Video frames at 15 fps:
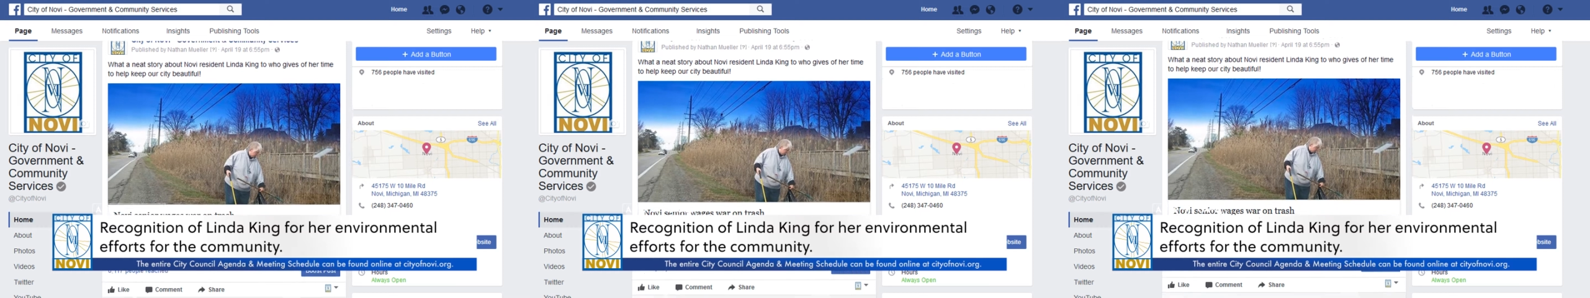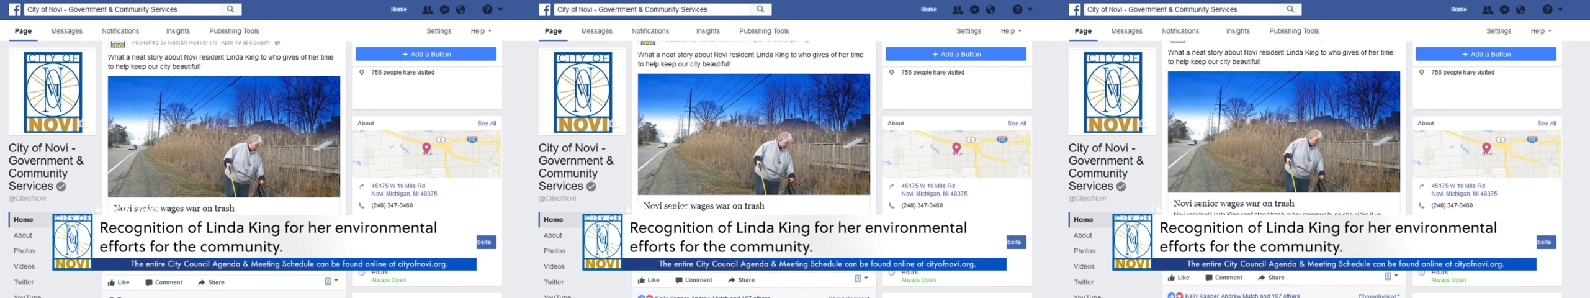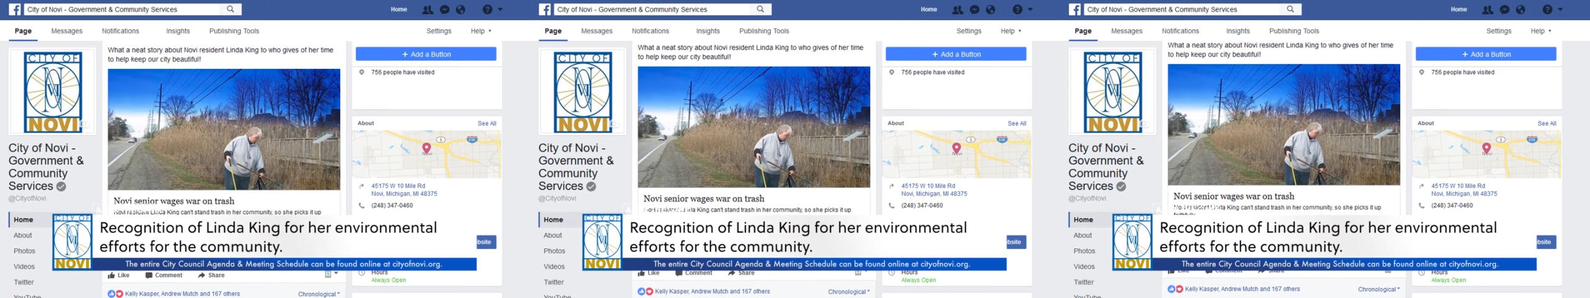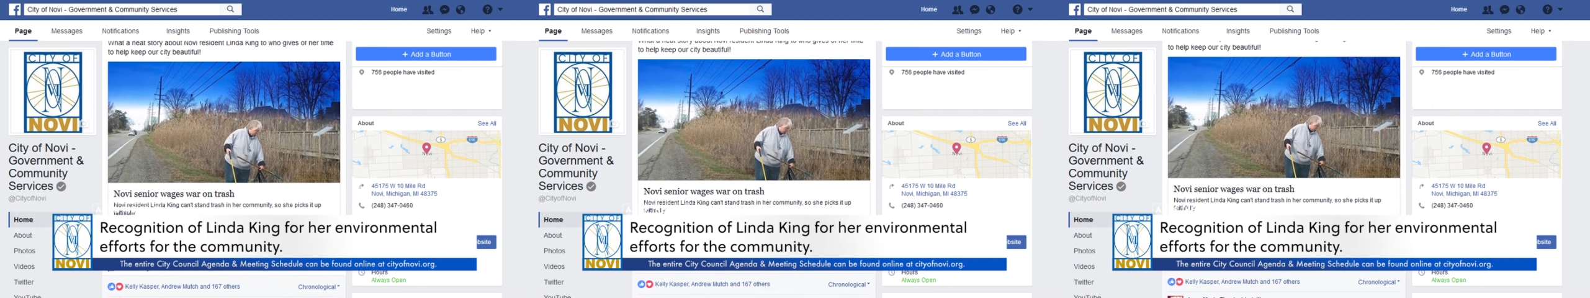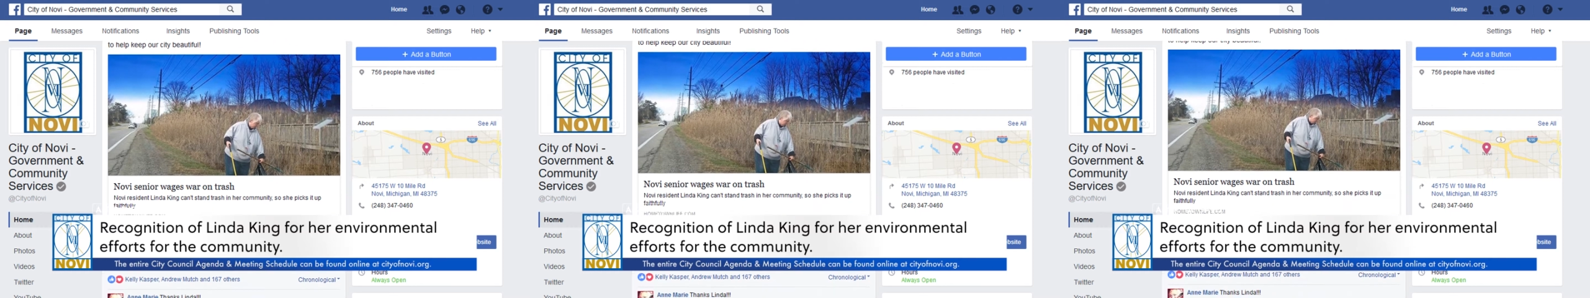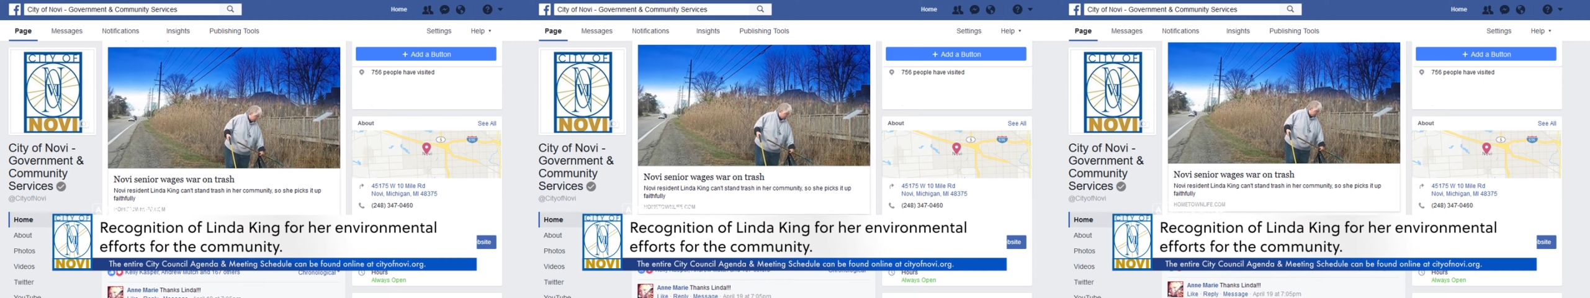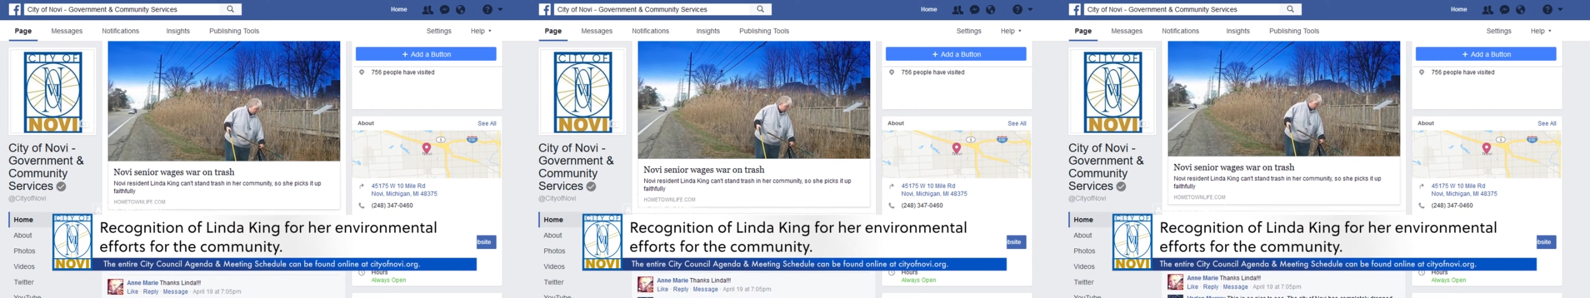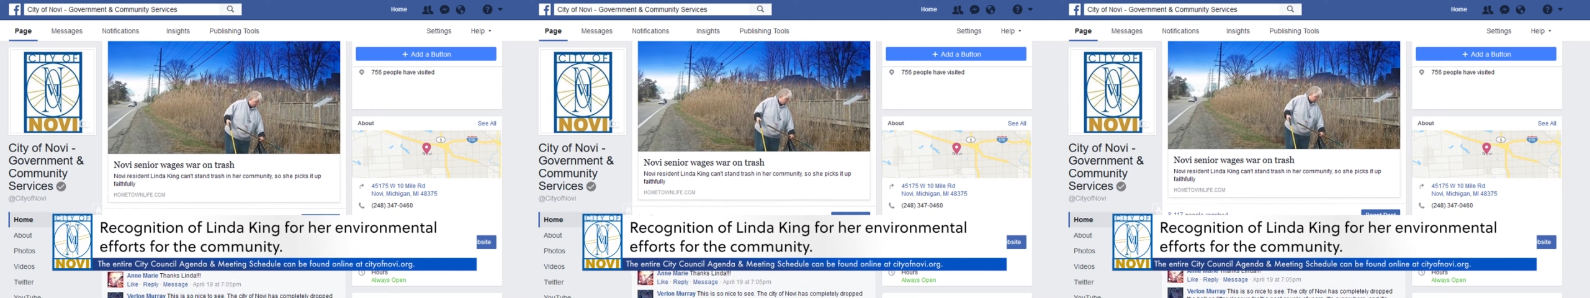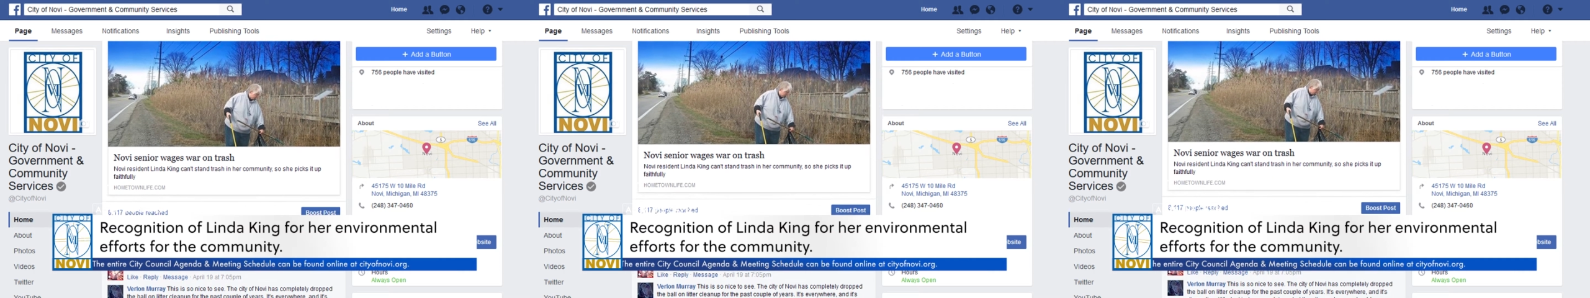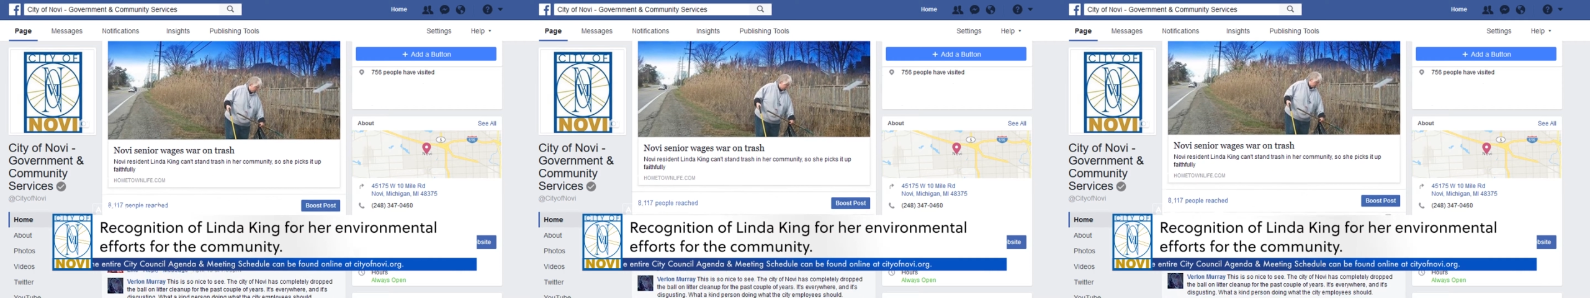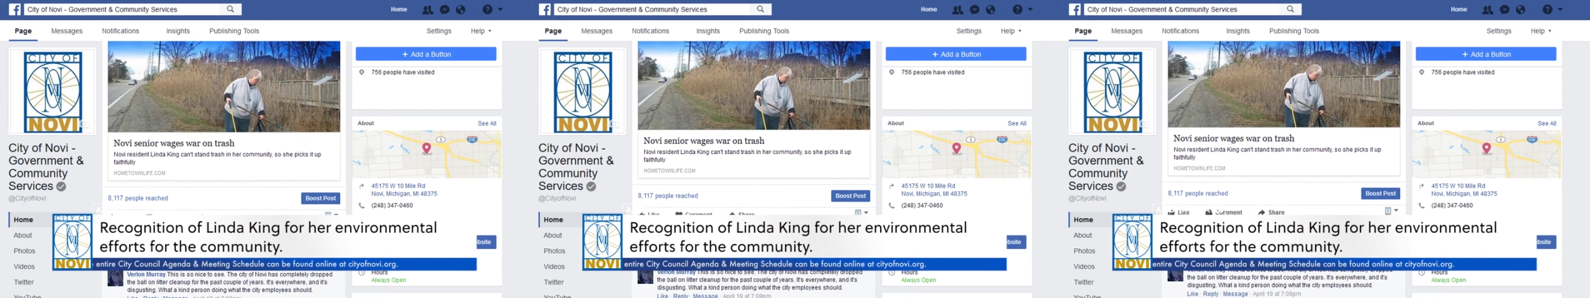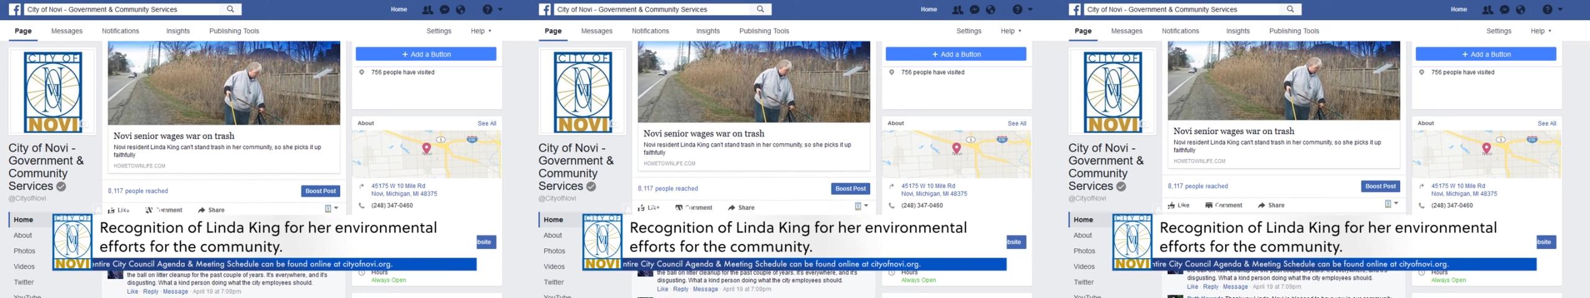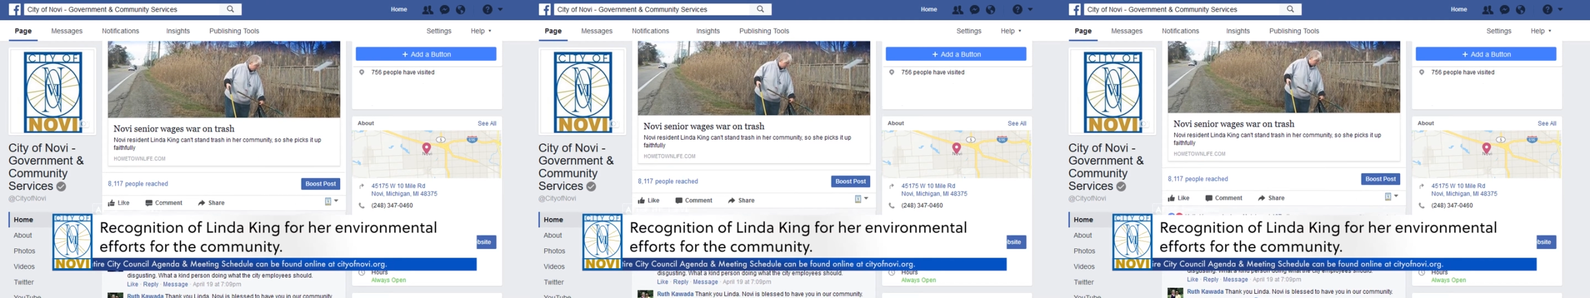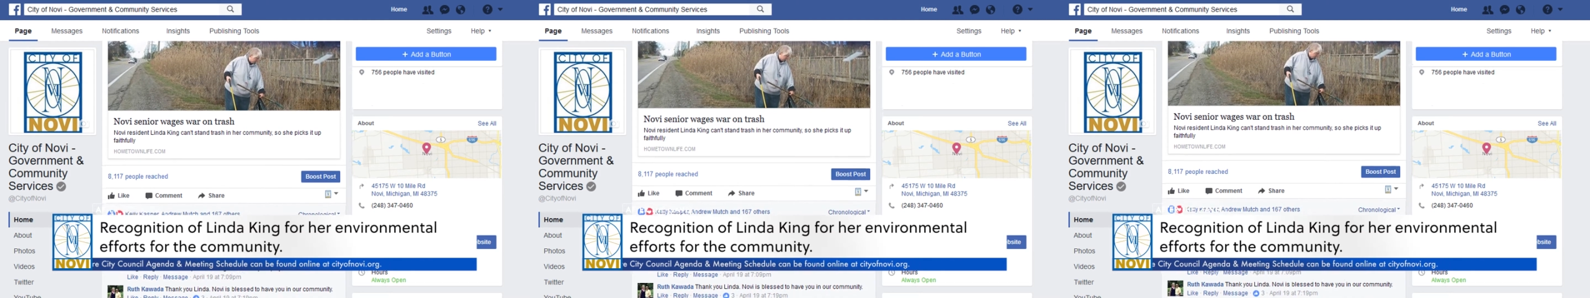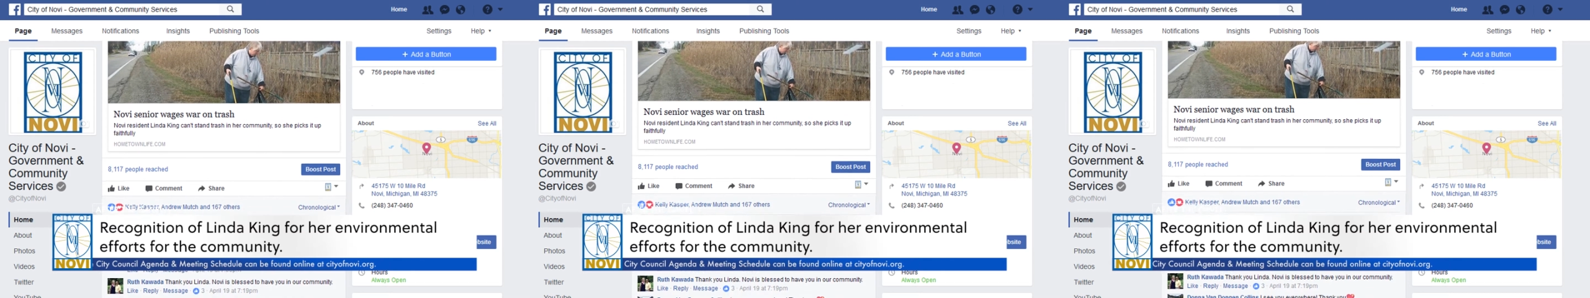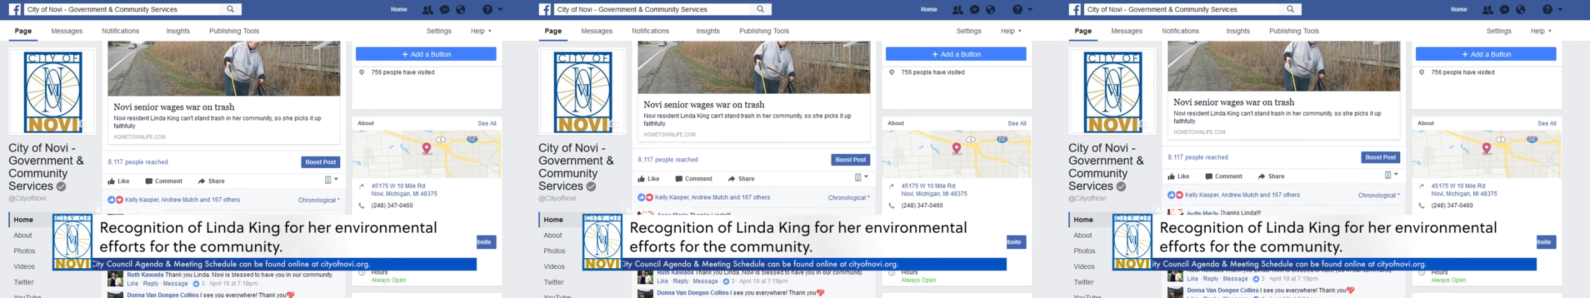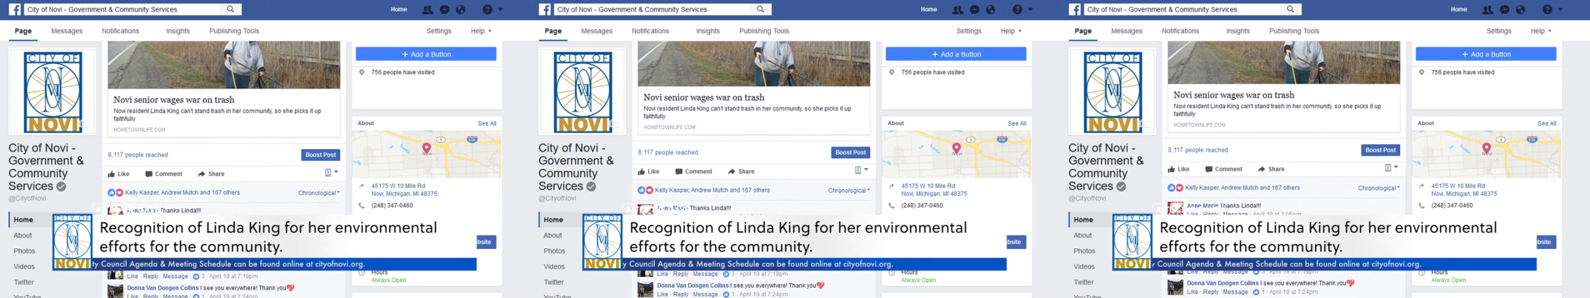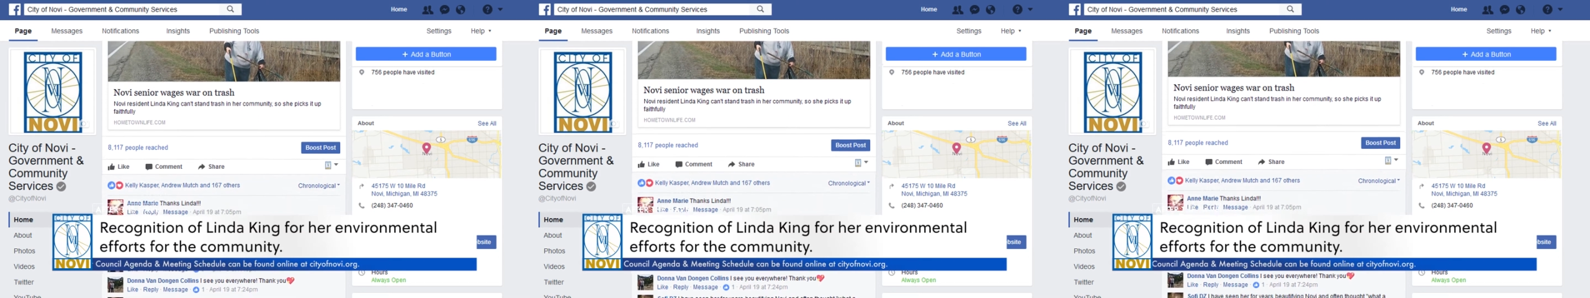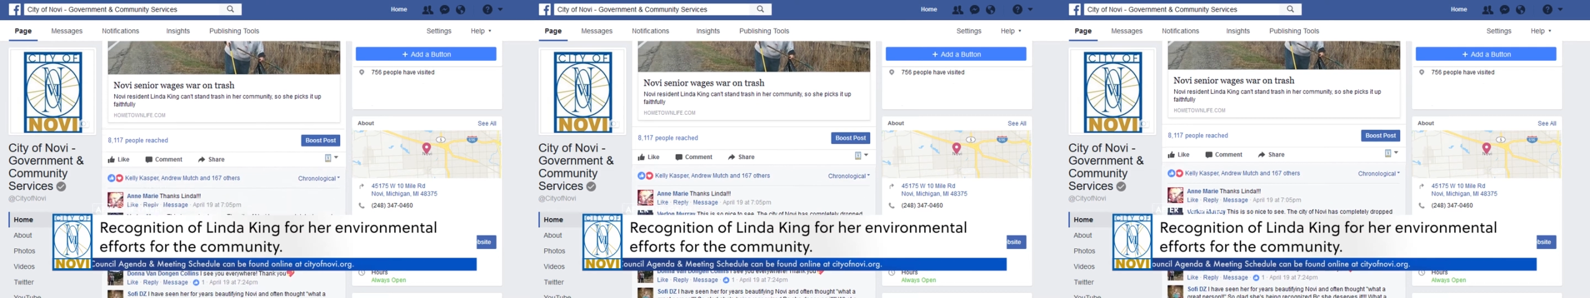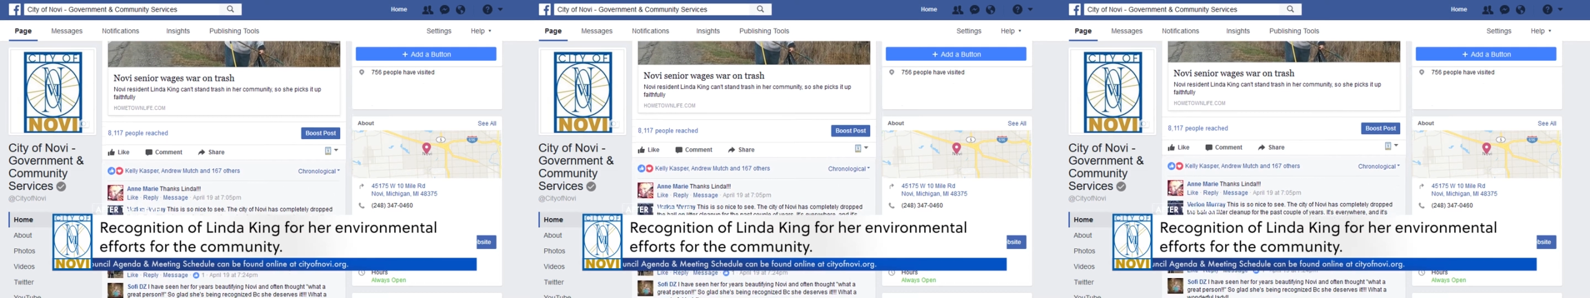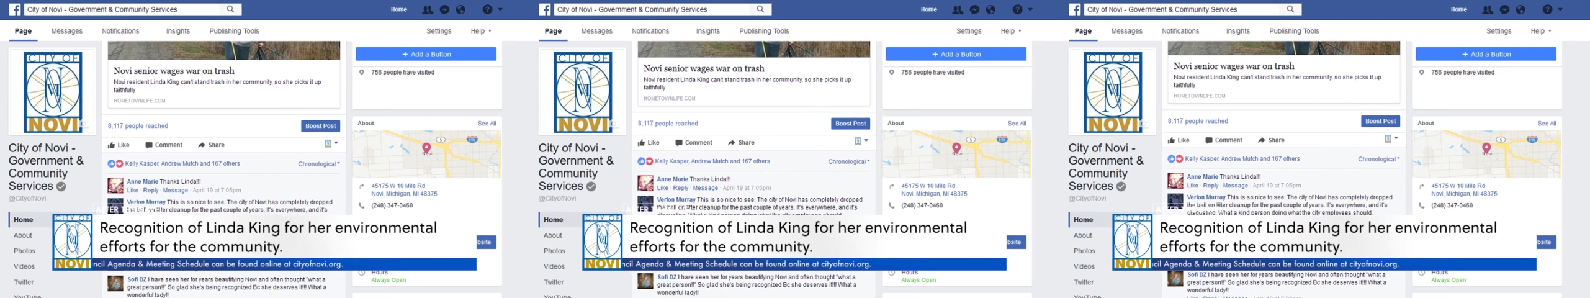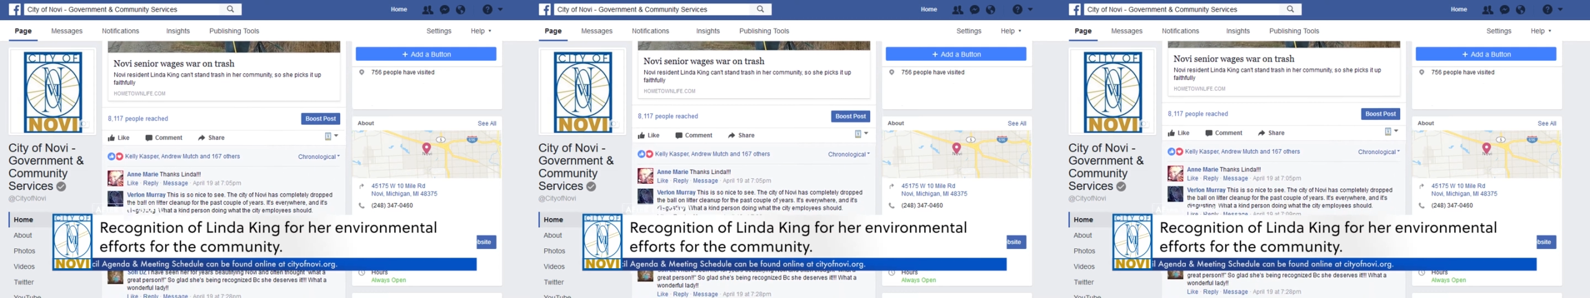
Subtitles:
[unreadable: no face in view]